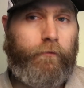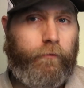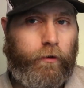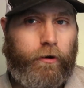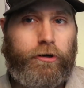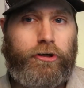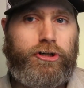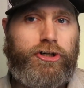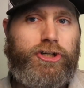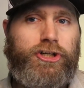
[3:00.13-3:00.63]

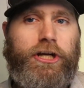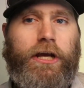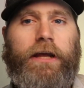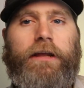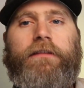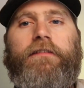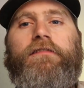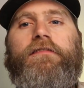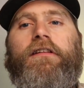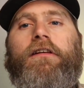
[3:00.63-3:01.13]

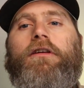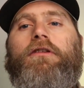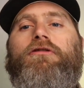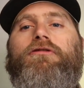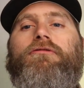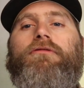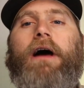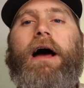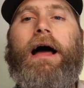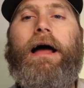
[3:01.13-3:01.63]
version so you
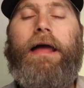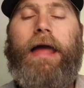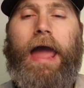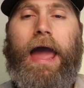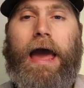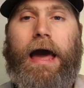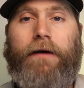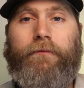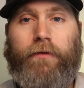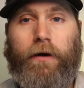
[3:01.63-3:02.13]
do not
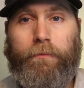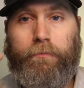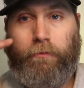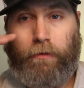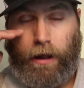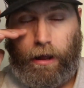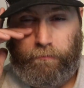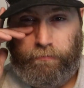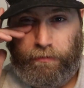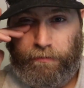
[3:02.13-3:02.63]
have a
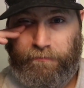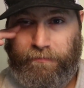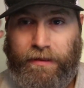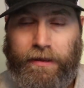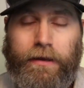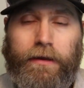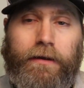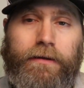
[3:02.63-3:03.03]
problem.